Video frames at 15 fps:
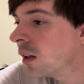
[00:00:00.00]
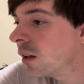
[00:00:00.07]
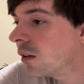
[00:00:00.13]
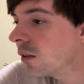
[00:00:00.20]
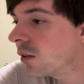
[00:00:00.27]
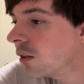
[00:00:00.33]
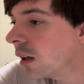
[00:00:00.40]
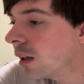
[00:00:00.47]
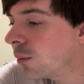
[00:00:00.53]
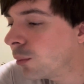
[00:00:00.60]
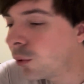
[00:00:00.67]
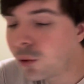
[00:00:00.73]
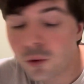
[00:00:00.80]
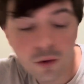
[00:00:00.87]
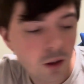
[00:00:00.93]

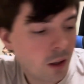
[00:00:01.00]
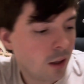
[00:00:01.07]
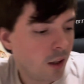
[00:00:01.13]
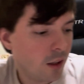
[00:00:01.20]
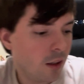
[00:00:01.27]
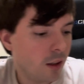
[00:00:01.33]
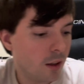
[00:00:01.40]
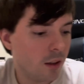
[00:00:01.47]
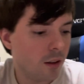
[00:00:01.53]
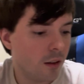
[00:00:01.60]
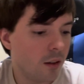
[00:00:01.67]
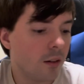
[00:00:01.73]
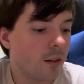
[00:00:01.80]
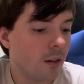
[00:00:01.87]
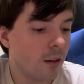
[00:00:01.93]
sample
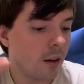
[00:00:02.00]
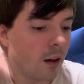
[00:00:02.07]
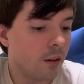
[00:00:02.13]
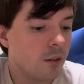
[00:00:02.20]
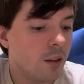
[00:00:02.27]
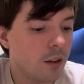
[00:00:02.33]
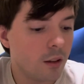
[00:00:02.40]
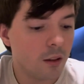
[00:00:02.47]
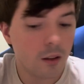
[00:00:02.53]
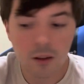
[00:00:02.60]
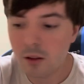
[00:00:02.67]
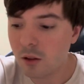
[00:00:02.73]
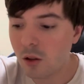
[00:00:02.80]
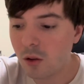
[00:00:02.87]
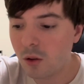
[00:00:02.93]
is I did a